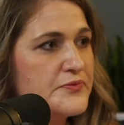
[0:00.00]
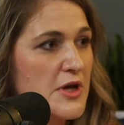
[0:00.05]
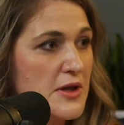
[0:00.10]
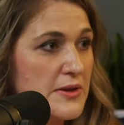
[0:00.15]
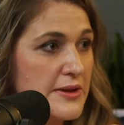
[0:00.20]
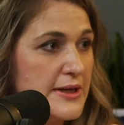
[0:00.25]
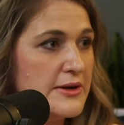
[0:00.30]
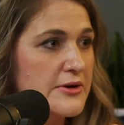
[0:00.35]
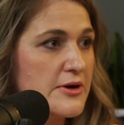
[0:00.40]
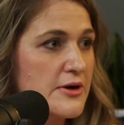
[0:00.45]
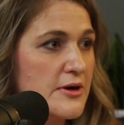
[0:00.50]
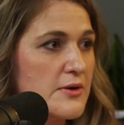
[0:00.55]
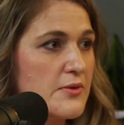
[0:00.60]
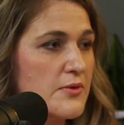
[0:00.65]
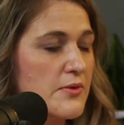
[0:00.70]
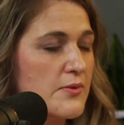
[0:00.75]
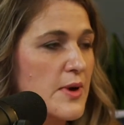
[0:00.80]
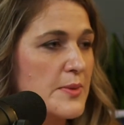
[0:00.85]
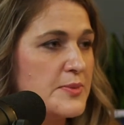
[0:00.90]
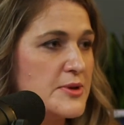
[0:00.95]

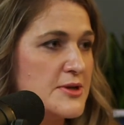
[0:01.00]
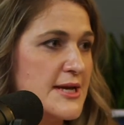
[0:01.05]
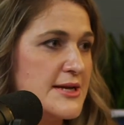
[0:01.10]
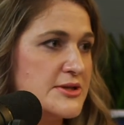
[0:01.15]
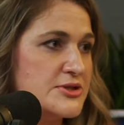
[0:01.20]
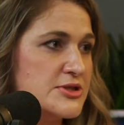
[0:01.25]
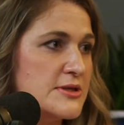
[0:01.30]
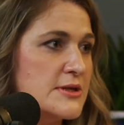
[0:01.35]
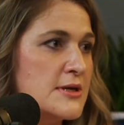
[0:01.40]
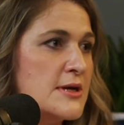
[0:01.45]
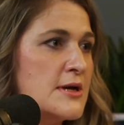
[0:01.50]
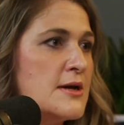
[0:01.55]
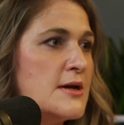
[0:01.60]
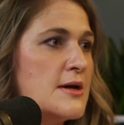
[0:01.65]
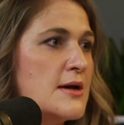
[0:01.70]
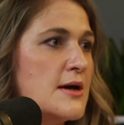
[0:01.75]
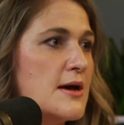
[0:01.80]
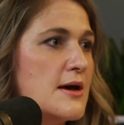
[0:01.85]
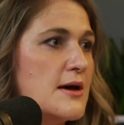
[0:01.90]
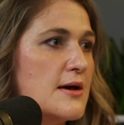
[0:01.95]
leader reputation.
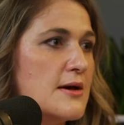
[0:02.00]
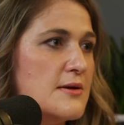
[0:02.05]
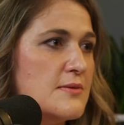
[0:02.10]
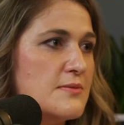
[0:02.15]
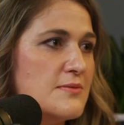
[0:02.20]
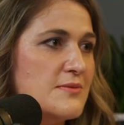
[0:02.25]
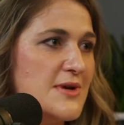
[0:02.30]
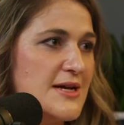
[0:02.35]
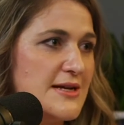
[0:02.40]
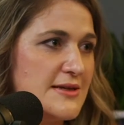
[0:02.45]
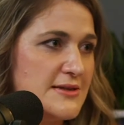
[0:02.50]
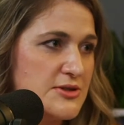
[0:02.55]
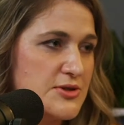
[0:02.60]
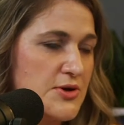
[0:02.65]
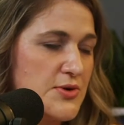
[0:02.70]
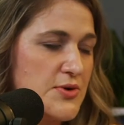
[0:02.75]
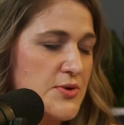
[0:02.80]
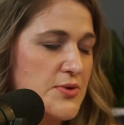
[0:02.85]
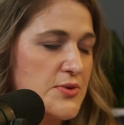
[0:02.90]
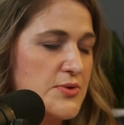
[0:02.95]
And
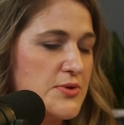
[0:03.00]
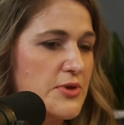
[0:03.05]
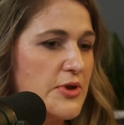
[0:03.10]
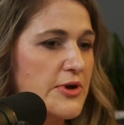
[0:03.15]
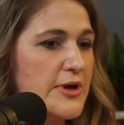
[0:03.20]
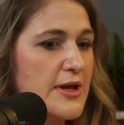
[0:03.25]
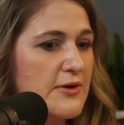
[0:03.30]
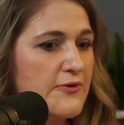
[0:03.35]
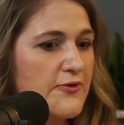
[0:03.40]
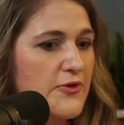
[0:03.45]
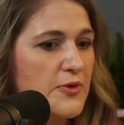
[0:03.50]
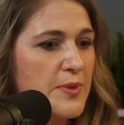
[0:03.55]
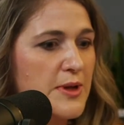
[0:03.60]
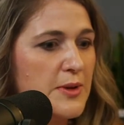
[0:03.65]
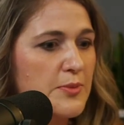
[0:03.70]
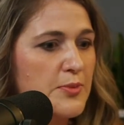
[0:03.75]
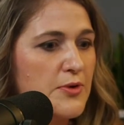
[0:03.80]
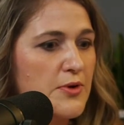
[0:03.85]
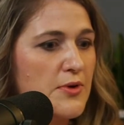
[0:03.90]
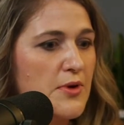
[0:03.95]
so looking for
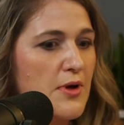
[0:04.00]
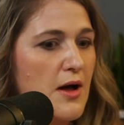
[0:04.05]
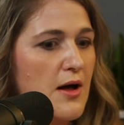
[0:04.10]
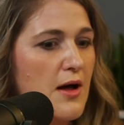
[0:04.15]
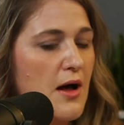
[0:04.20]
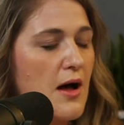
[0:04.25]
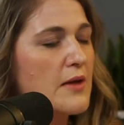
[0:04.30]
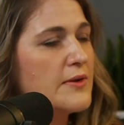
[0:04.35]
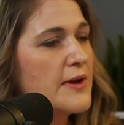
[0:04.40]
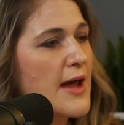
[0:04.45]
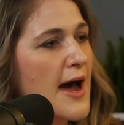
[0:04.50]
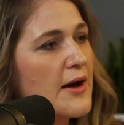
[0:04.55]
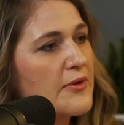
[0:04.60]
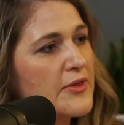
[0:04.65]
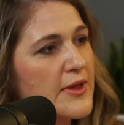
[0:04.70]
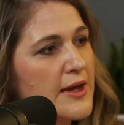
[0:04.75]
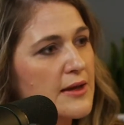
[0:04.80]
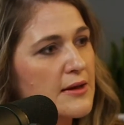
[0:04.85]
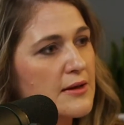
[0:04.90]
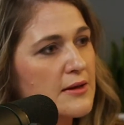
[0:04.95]
people on how
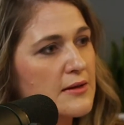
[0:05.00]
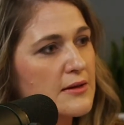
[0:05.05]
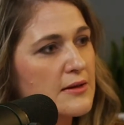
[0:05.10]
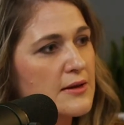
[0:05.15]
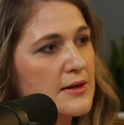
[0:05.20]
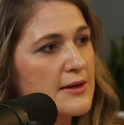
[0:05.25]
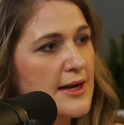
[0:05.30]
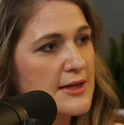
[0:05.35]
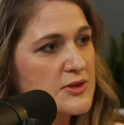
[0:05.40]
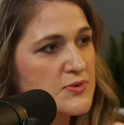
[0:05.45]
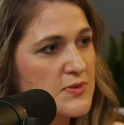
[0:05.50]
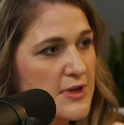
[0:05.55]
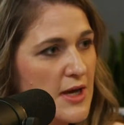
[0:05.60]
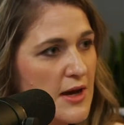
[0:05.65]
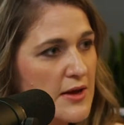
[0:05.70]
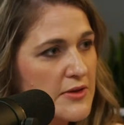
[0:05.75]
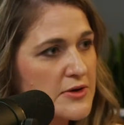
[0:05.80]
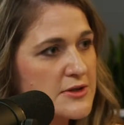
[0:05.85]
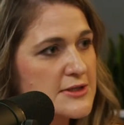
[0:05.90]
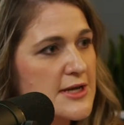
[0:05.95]
they connect with
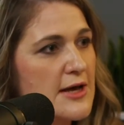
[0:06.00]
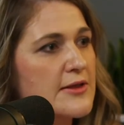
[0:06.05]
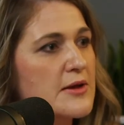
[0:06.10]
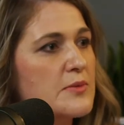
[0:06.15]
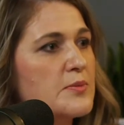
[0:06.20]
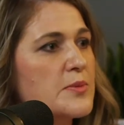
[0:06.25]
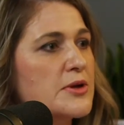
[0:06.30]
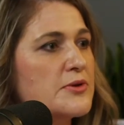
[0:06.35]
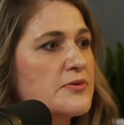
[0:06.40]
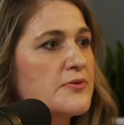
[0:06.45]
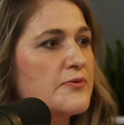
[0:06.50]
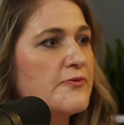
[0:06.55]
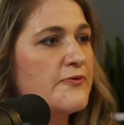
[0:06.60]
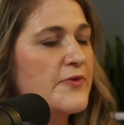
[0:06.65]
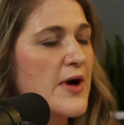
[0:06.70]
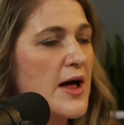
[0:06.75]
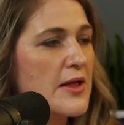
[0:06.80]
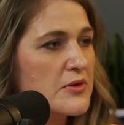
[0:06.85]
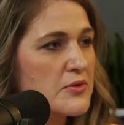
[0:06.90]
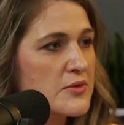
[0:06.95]
others, how they build
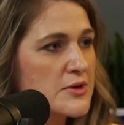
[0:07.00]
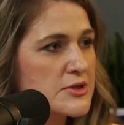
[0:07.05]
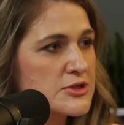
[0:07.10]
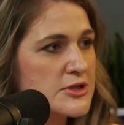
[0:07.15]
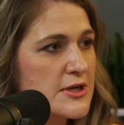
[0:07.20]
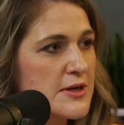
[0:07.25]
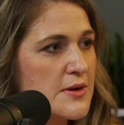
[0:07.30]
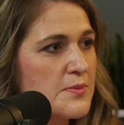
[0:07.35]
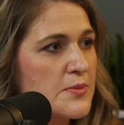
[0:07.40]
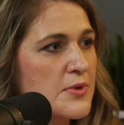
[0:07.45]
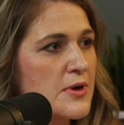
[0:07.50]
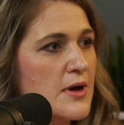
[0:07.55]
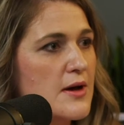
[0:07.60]
followership.